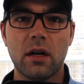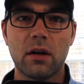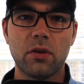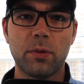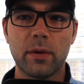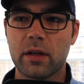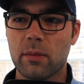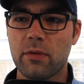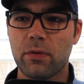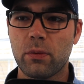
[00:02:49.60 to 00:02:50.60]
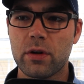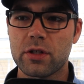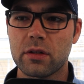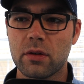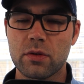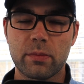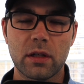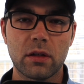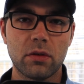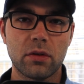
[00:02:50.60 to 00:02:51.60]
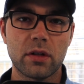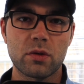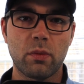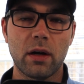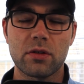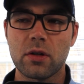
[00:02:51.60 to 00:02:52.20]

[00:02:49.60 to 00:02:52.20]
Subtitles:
ultimately come to fruition, those will be included as well.